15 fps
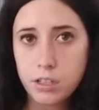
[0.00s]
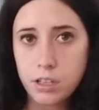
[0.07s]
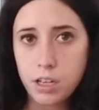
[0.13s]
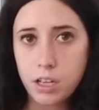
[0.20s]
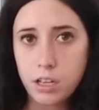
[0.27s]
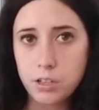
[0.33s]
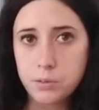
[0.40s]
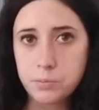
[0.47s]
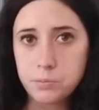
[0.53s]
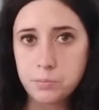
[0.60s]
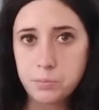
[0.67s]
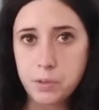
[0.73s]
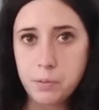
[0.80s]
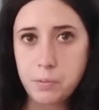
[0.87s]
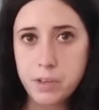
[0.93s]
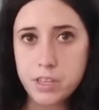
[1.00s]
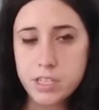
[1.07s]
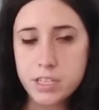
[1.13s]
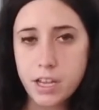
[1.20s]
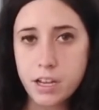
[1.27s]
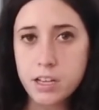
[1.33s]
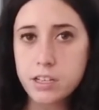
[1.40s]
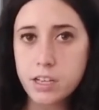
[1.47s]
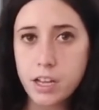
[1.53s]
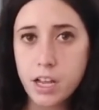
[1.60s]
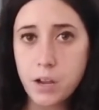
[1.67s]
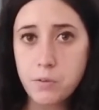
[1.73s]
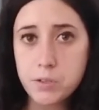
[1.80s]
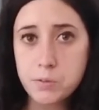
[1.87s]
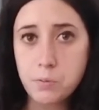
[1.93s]
But by the second day I
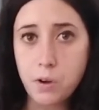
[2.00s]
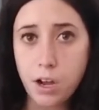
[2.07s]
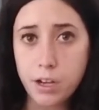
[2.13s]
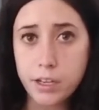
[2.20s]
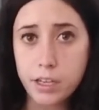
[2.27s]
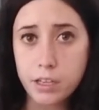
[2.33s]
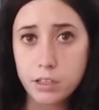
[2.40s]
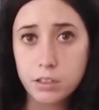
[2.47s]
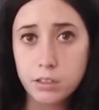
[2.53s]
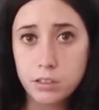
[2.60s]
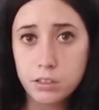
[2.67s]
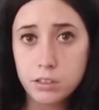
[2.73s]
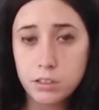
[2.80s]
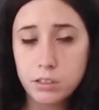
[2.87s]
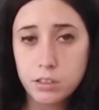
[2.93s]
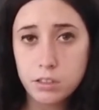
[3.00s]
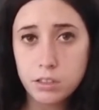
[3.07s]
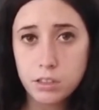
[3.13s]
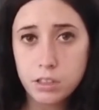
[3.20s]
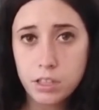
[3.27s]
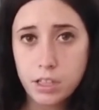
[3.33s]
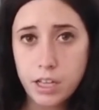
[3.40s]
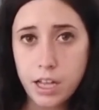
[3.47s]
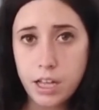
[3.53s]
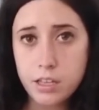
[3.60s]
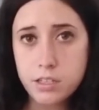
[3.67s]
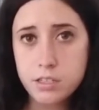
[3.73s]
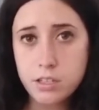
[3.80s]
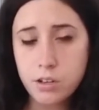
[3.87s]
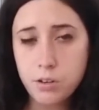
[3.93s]
was walking, and
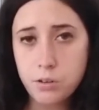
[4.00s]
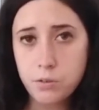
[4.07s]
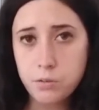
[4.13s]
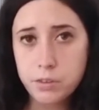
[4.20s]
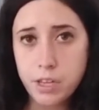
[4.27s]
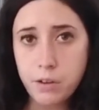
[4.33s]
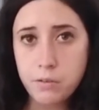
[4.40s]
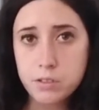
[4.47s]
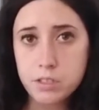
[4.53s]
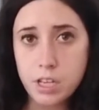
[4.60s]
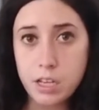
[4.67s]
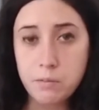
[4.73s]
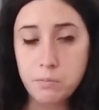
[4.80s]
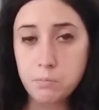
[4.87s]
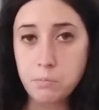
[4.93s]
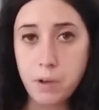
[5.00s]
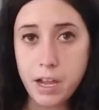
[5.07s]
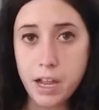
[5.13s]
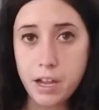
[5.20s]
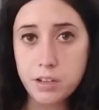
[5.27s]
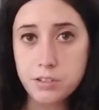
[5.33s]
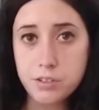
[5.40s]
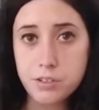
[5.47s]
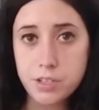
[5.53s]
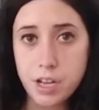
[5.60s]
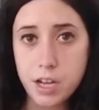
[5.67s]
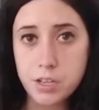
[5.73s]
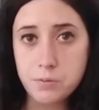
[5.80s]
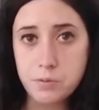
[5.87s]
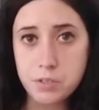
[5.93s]
so that was like my
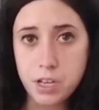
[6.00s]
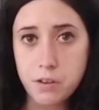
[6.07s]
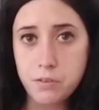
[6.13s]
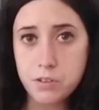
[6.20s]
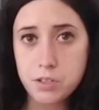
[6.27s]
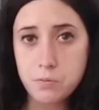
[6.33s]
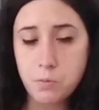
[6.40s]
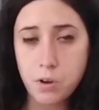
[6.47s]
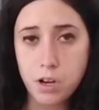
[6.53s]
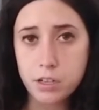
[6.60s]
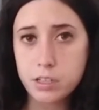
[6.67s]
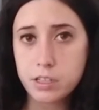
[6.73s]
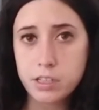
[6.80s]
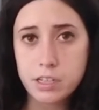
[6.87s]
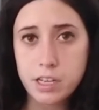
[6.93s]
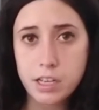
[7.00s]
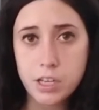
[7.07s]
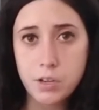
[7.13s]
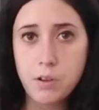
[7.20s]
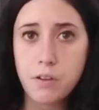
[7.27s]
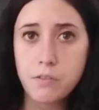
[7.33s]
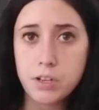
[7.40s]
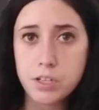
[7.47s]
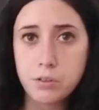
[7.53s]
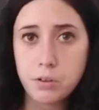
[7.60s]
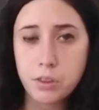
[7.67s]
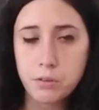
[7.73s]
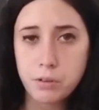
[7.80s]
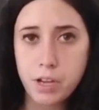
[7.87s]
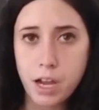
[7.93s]
exercise, was I would just walk to the NICU every 2 to
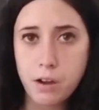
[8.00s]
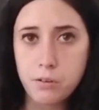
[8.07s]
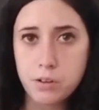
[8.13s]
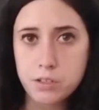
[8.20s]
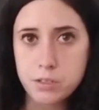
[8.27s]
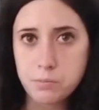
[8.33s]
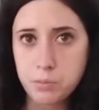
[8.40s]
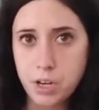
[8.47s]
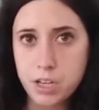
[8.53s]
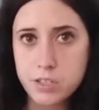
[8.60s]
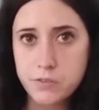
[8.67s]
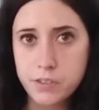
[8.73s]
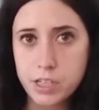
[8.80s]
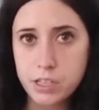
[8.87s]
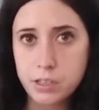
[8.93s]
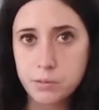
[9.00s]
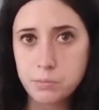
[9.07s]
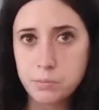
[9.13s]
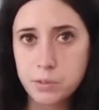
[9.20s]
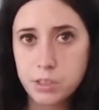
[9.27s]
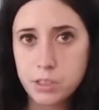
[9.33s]
3 hours and breastfeed him.